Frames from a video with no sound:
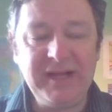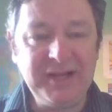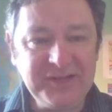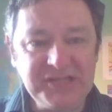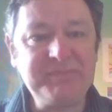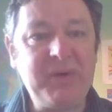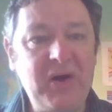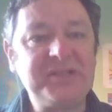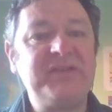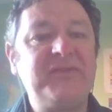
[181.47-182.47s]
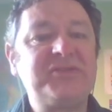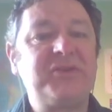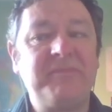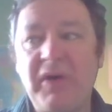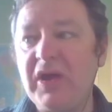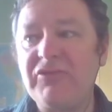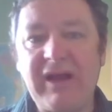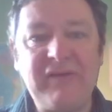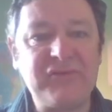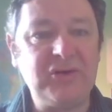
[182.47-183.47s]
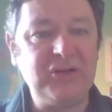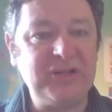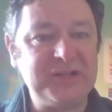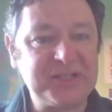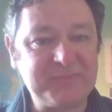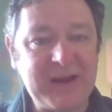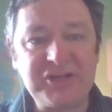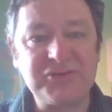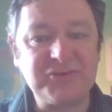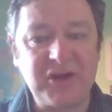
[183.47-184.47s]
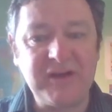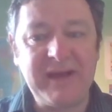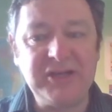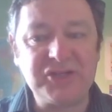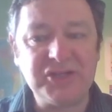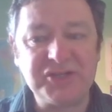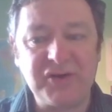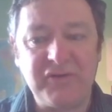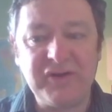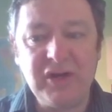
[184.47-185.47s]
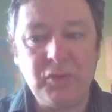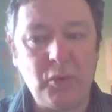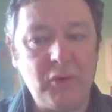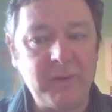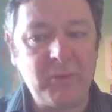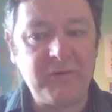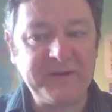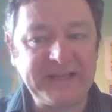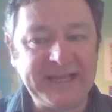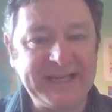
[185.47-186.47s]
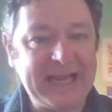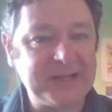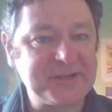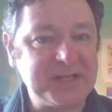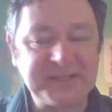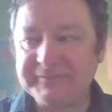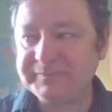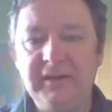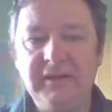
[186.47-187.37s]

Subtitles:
And this is part of a sort of biographical and the spatial dimensions of war memorial analysis.